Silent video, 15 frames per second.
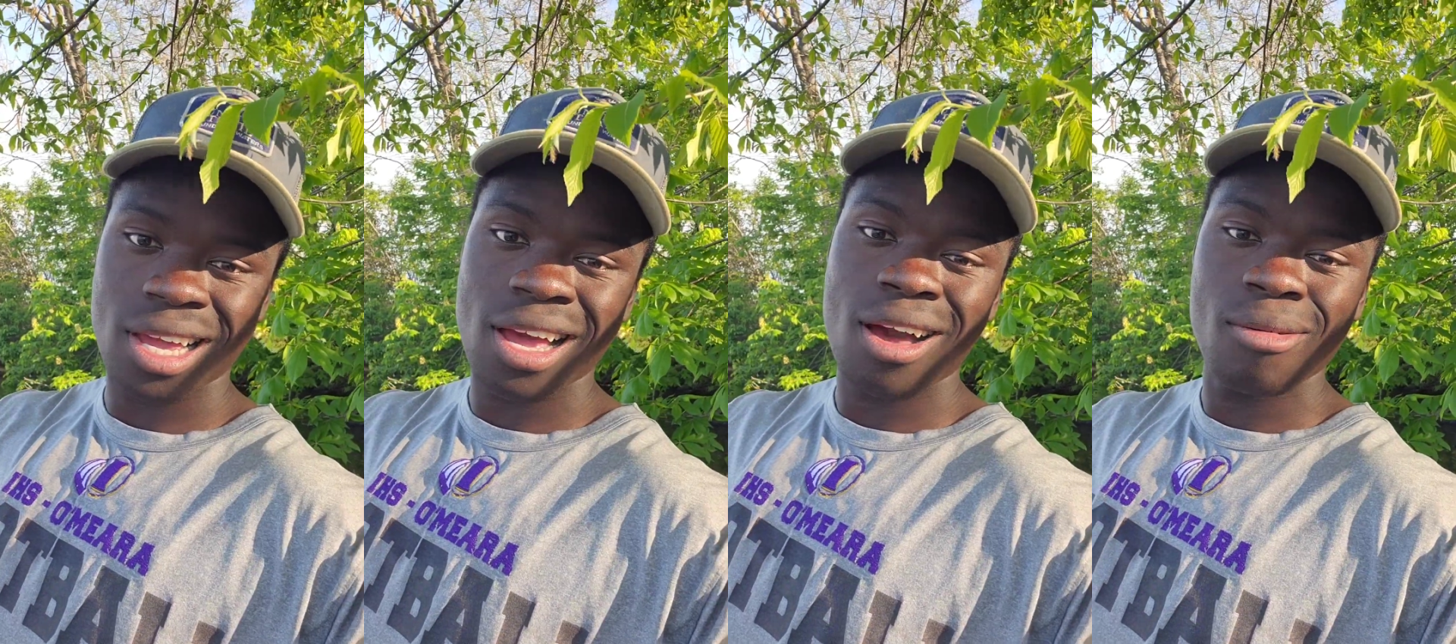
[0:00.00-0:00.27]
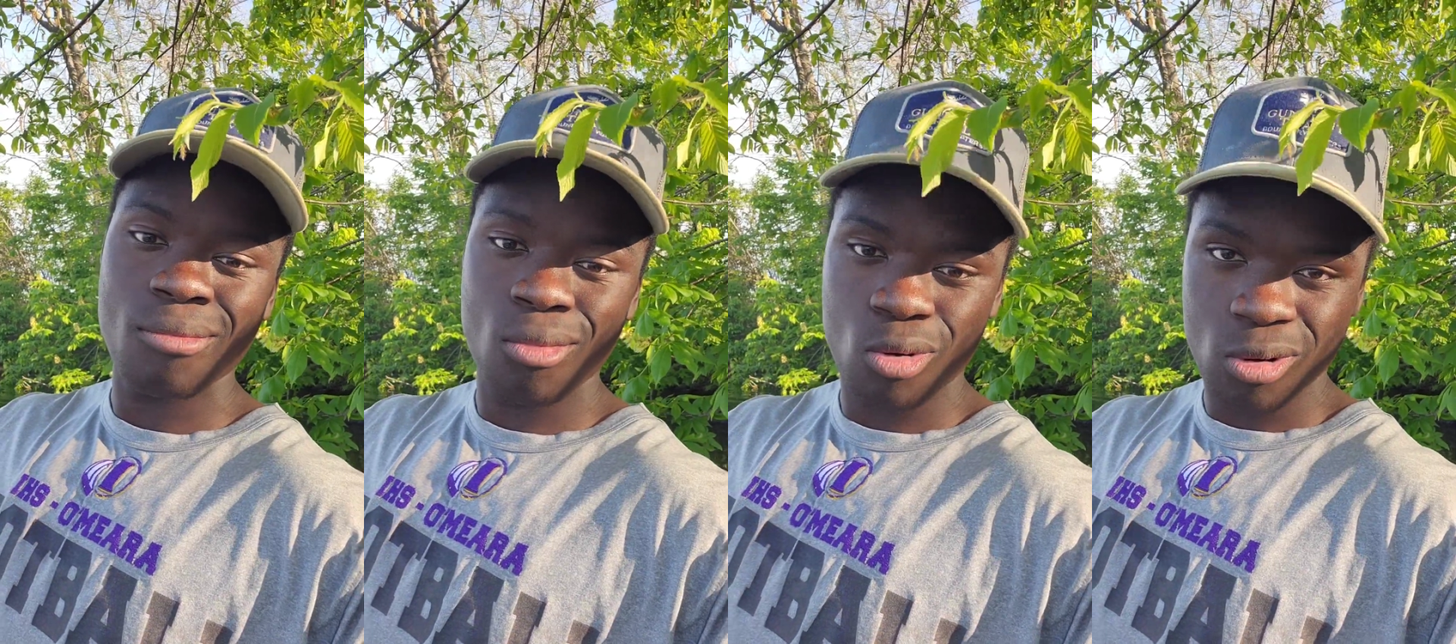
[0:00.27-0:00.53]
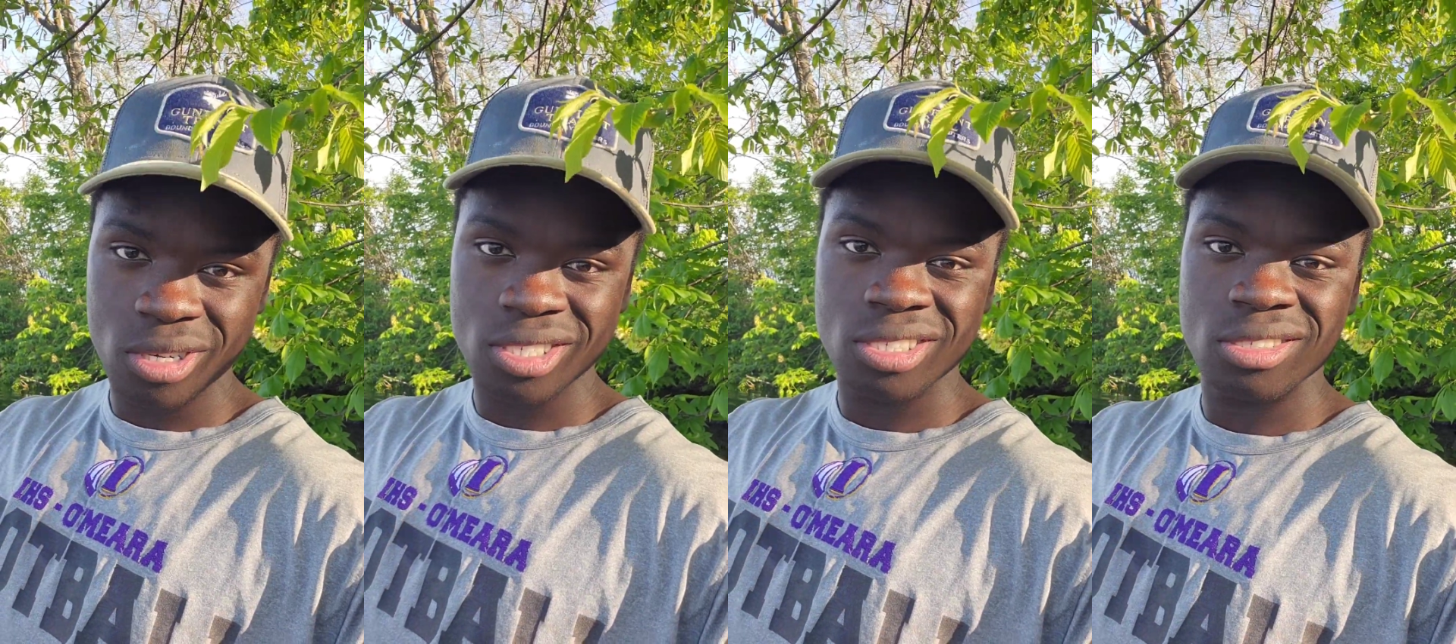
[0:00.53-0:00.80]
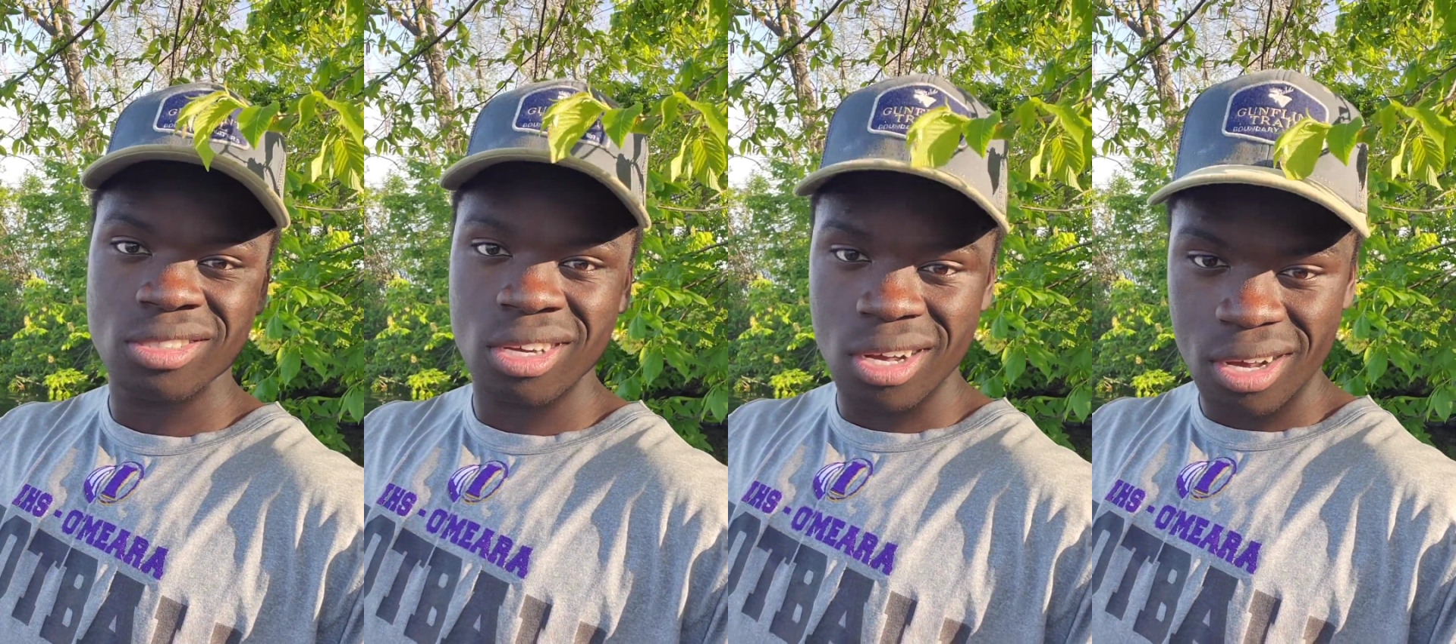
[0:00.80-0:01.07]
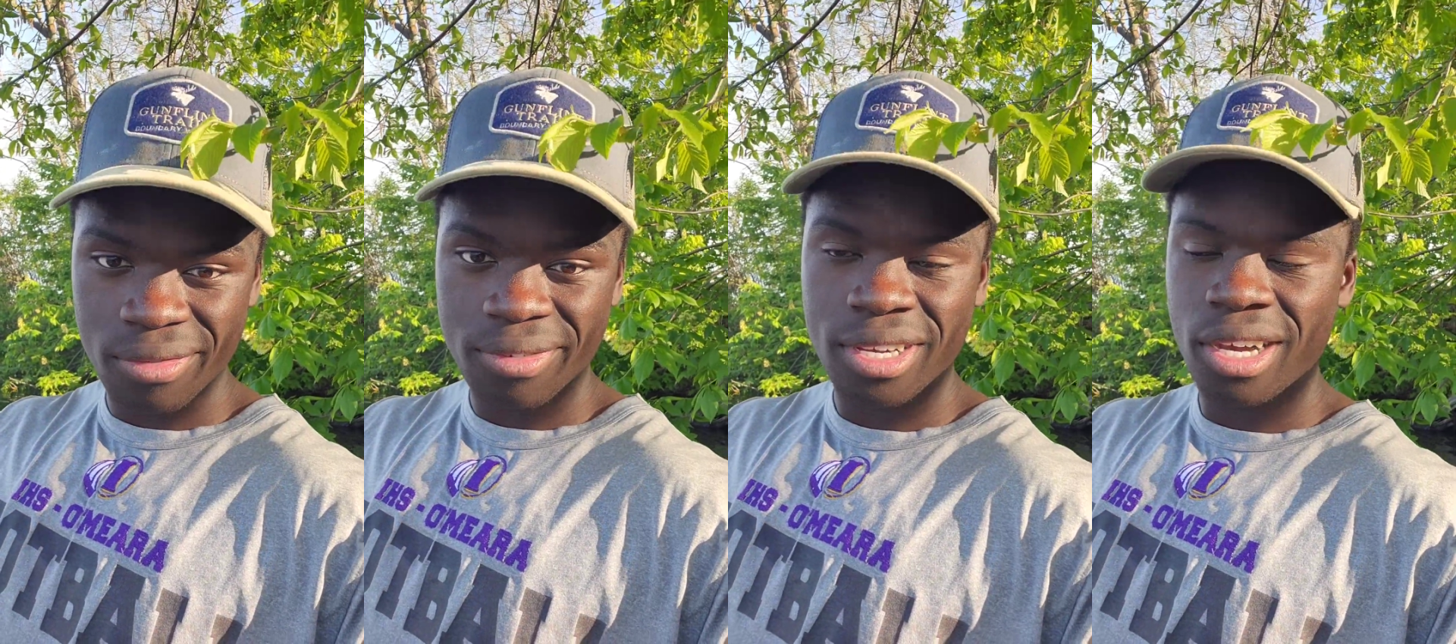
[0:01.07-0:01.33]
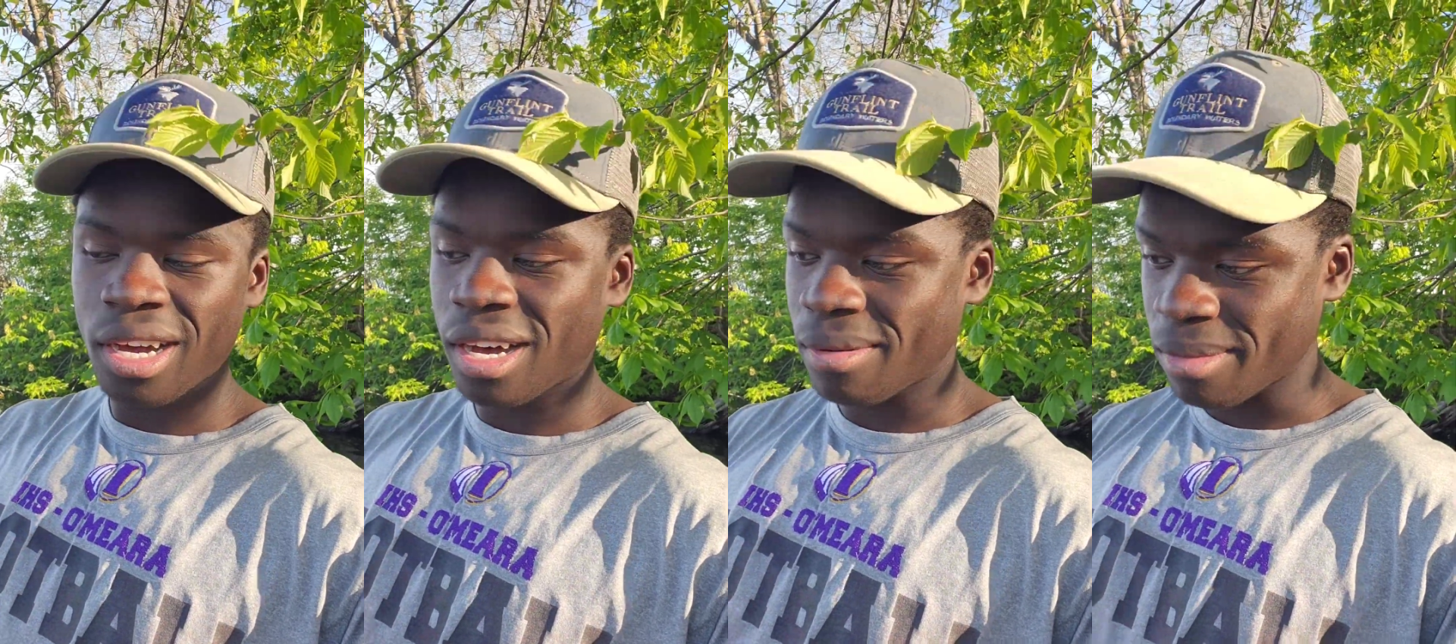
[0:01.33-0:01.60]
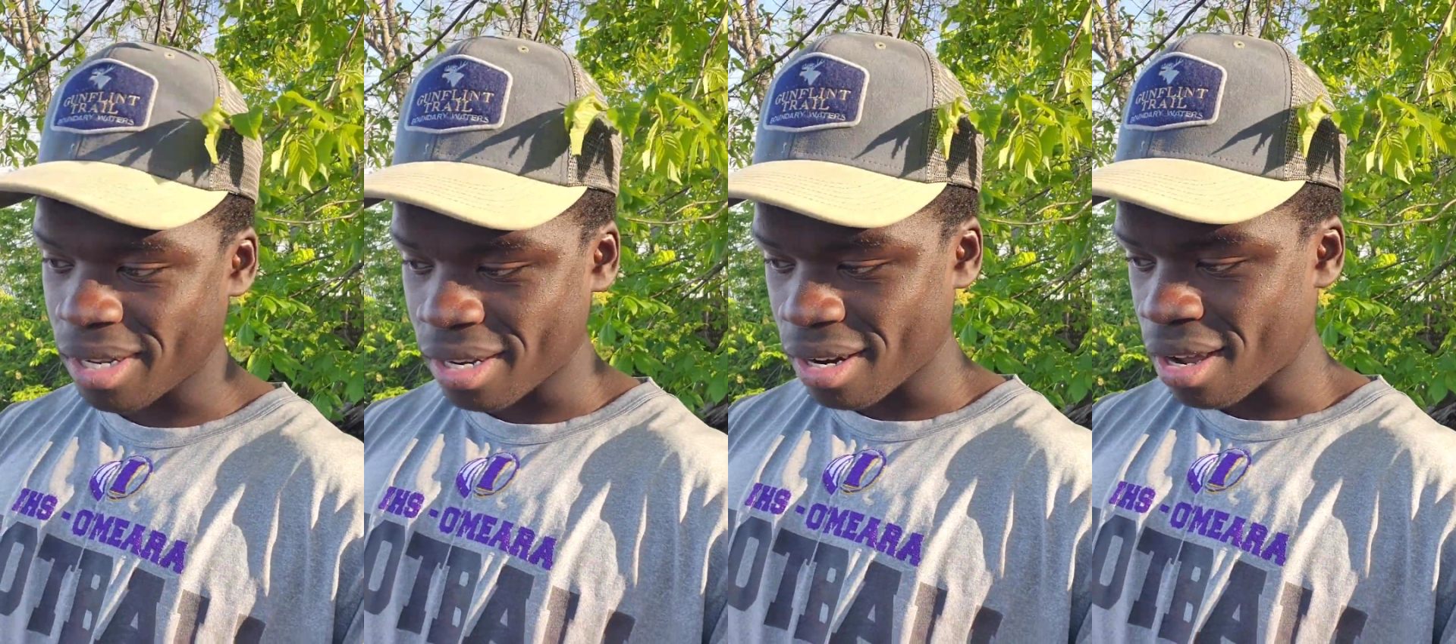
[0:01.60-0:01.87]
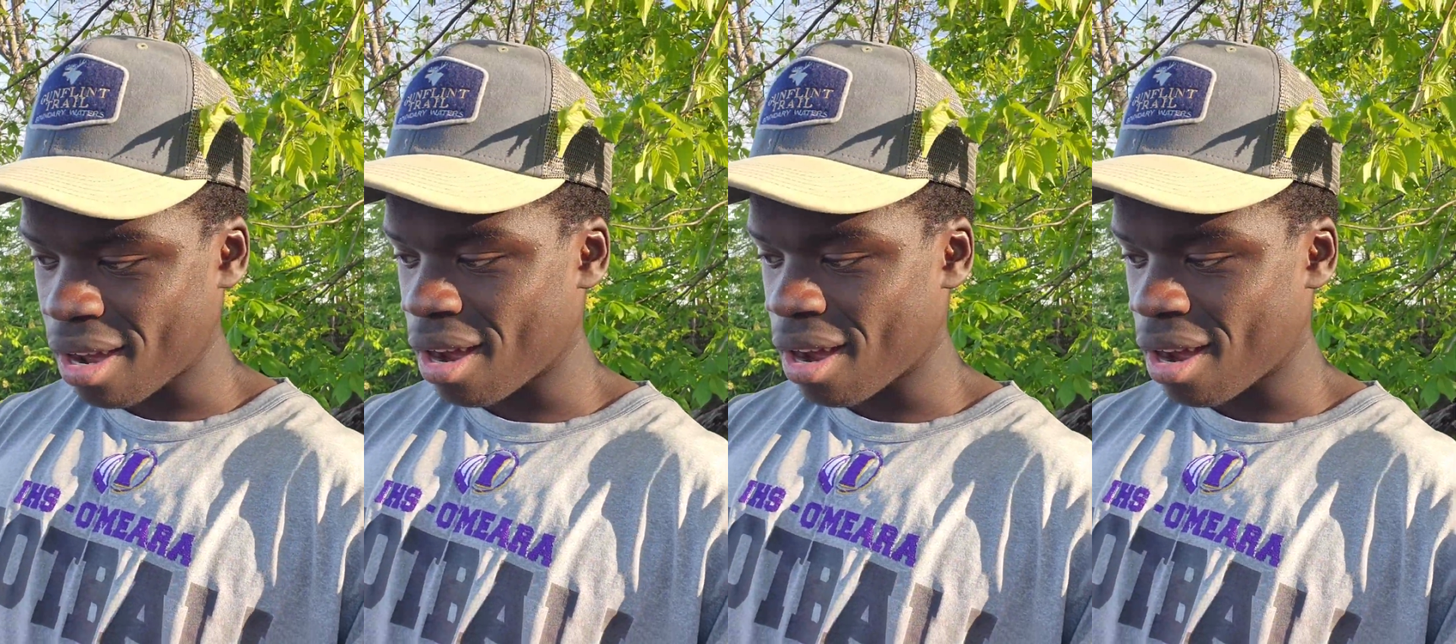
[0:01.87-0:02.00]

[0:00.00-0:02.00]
got more stuff coming.